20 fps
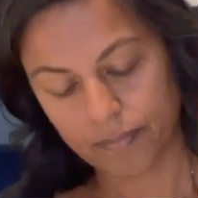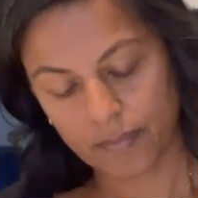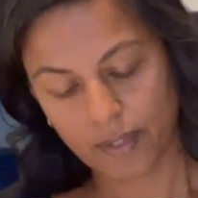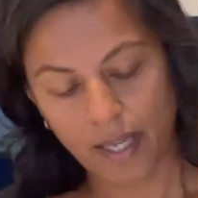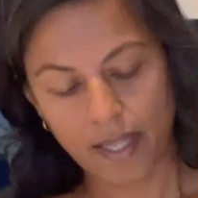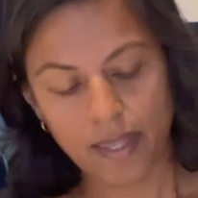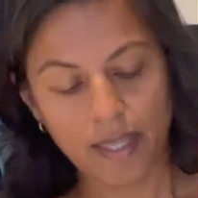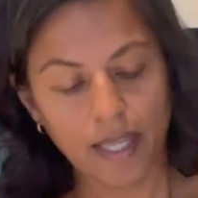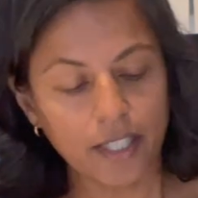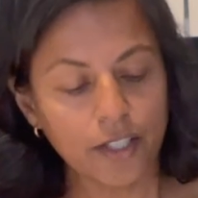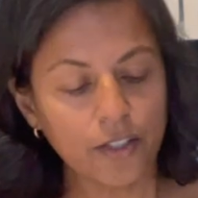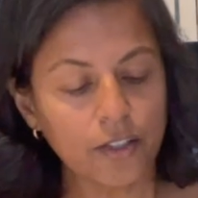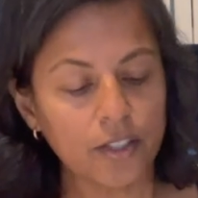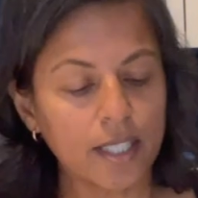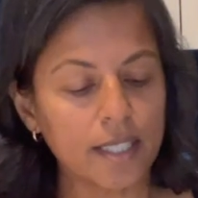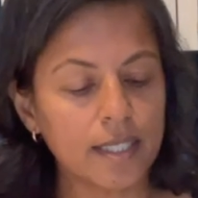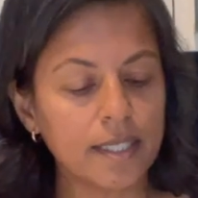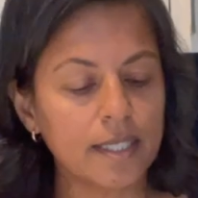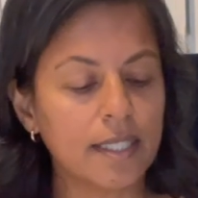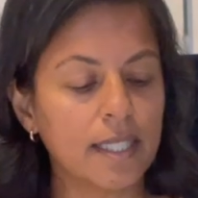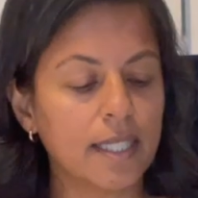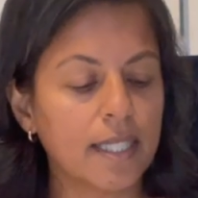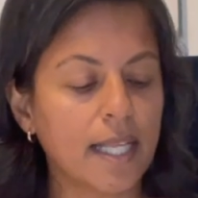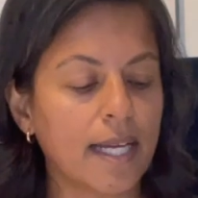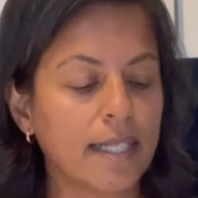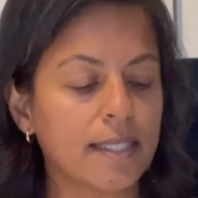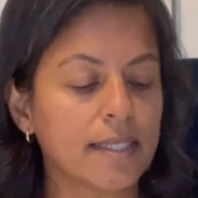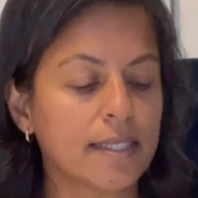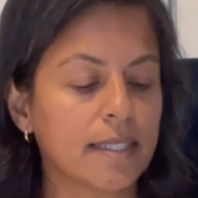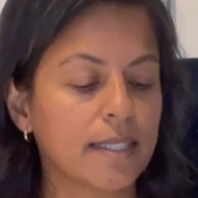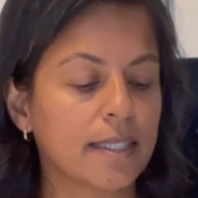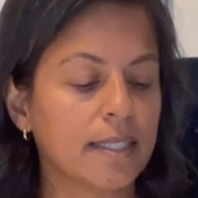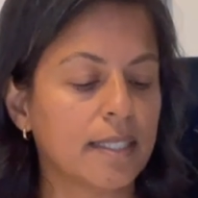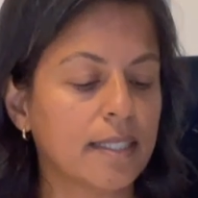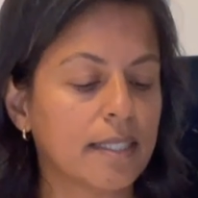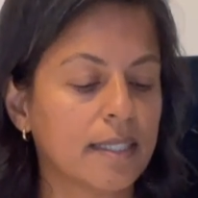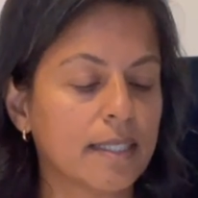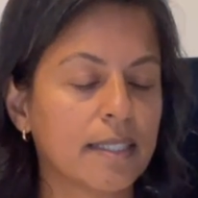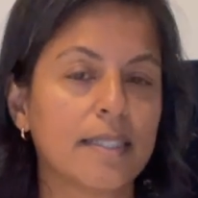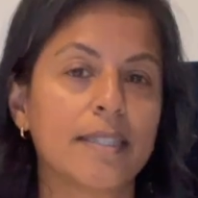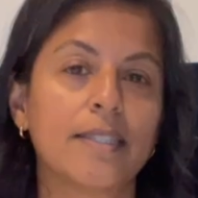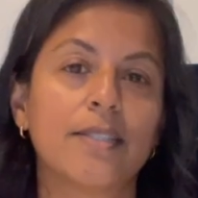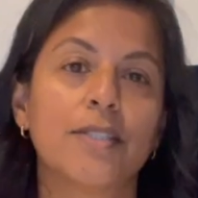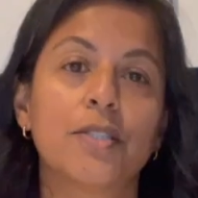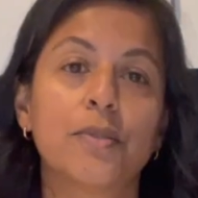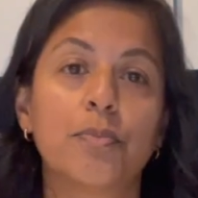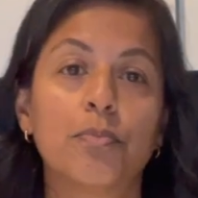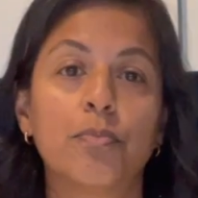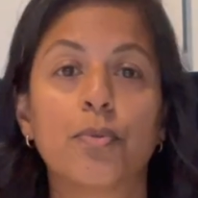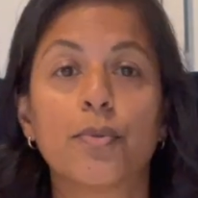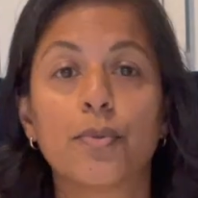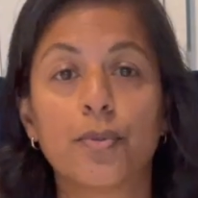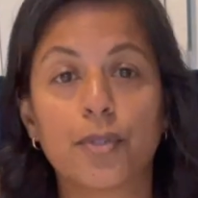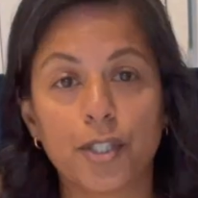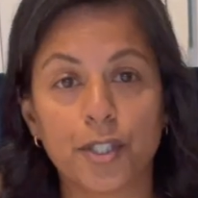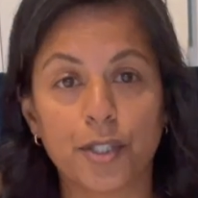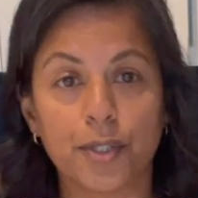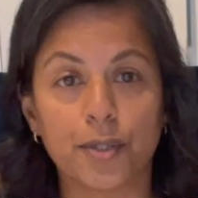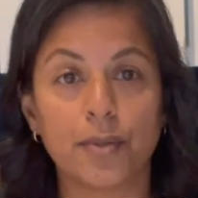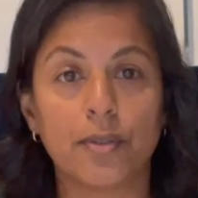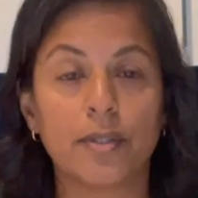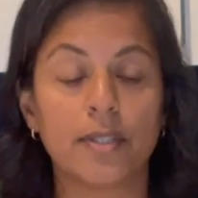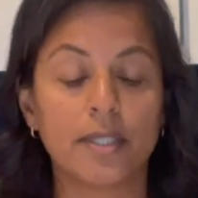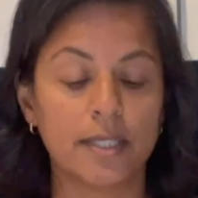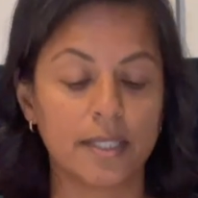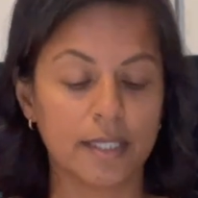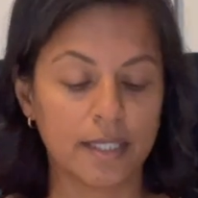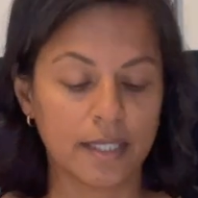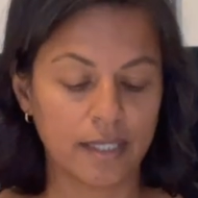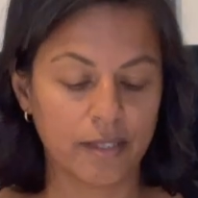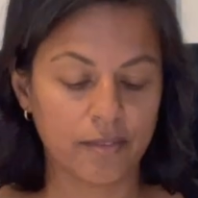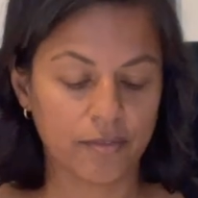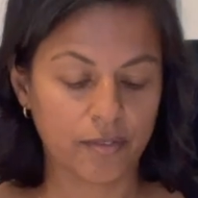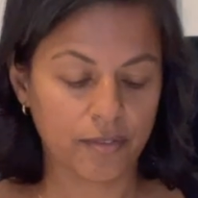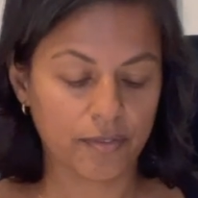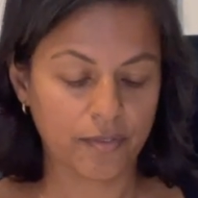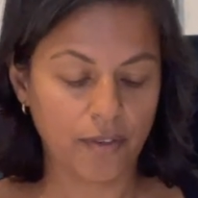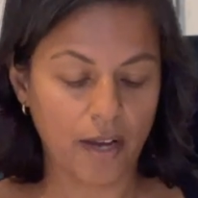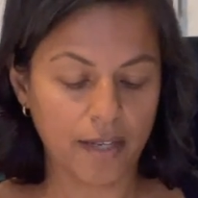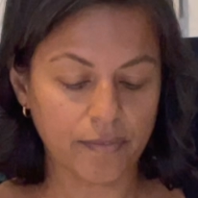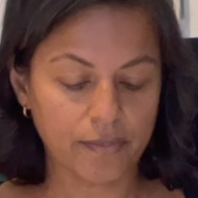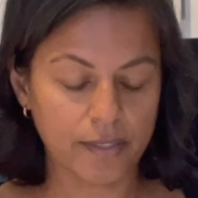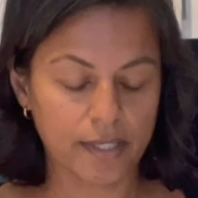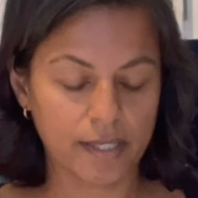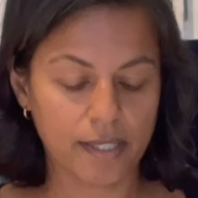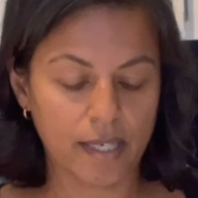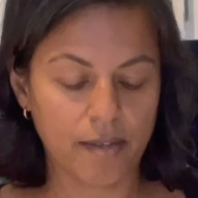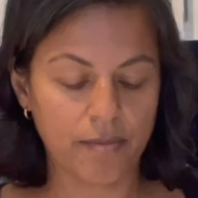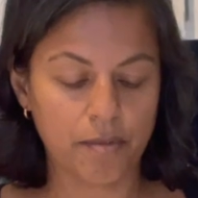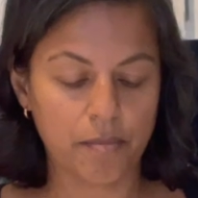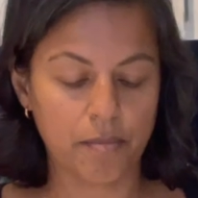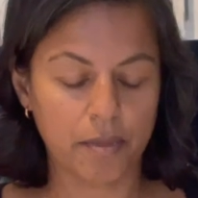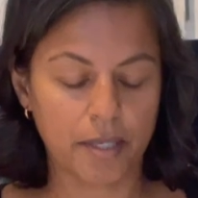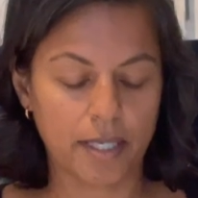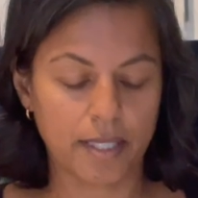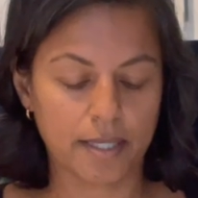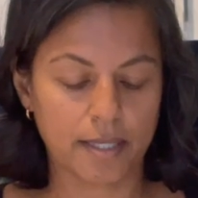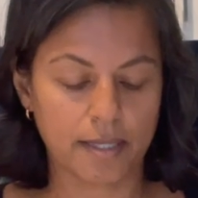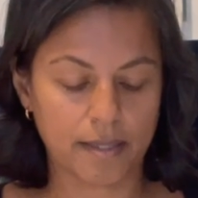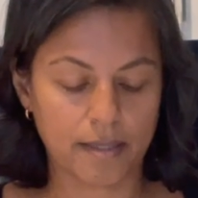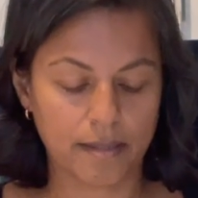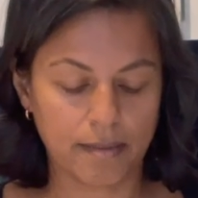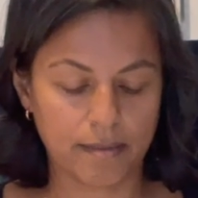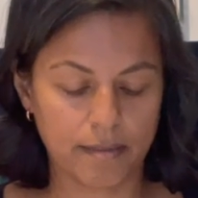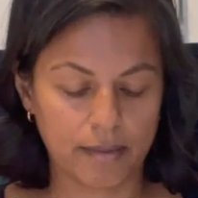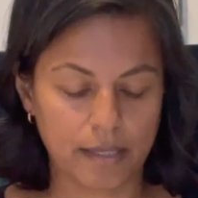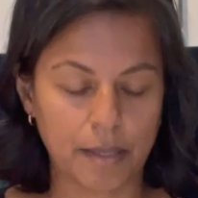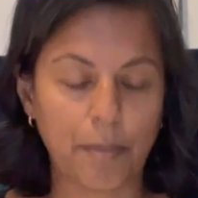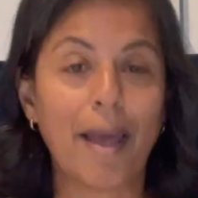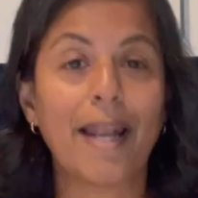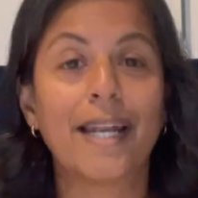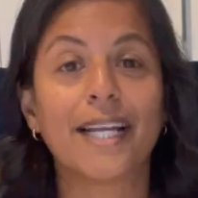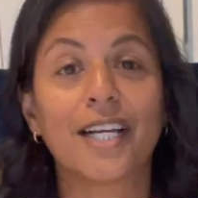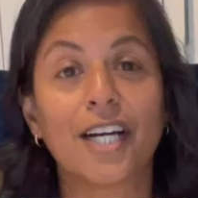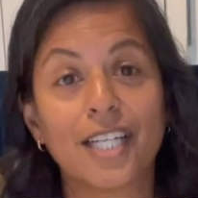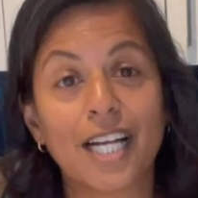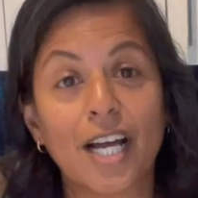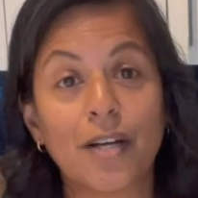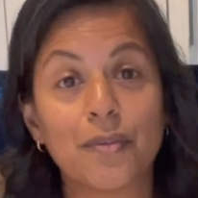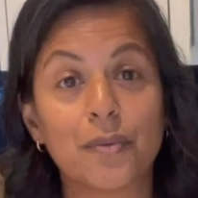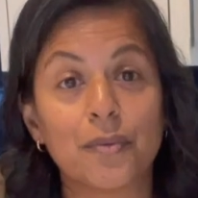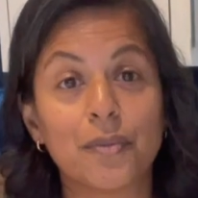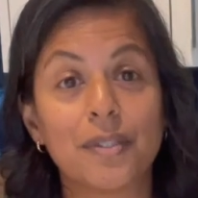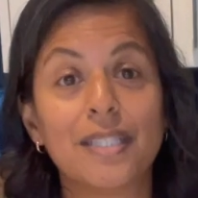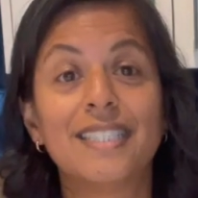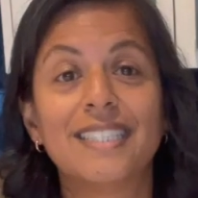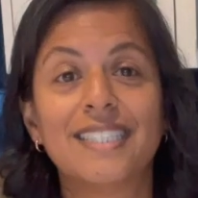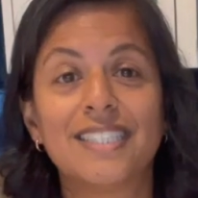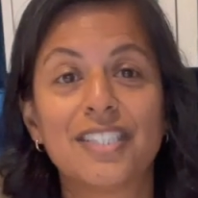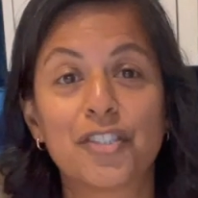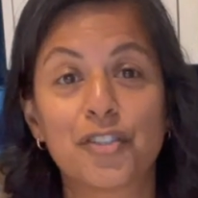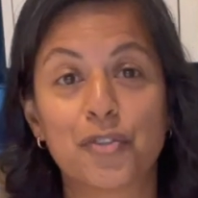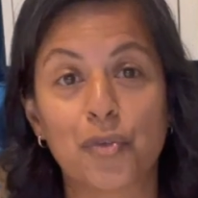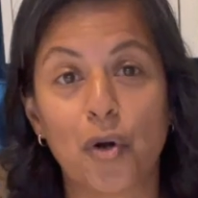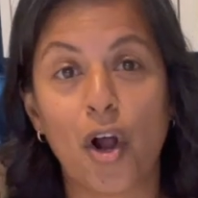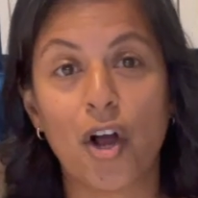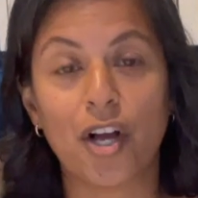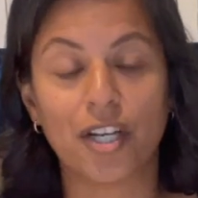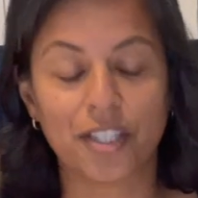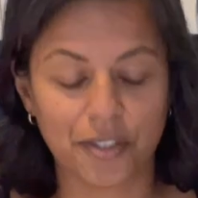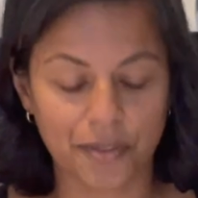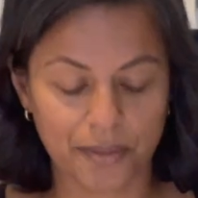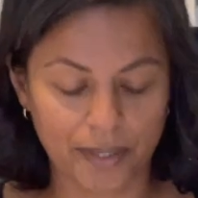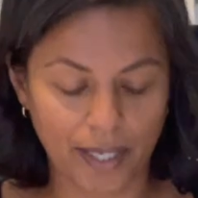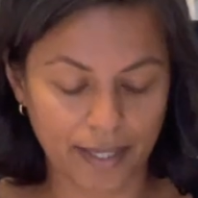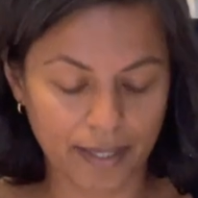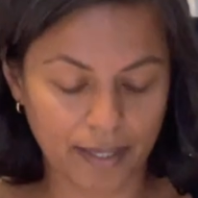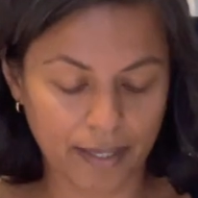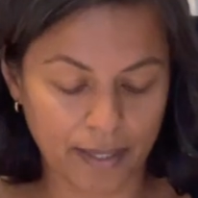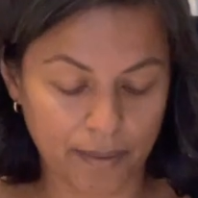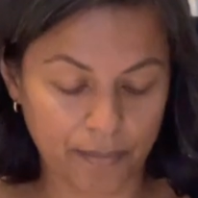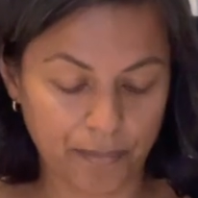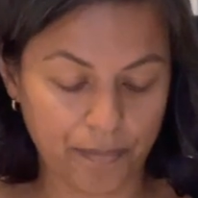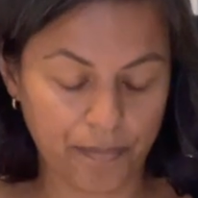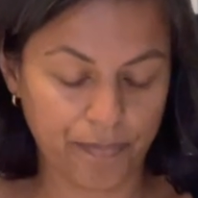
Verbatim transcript: And then you're going to let this brew for five to seven minutes, depending on how strong you like it.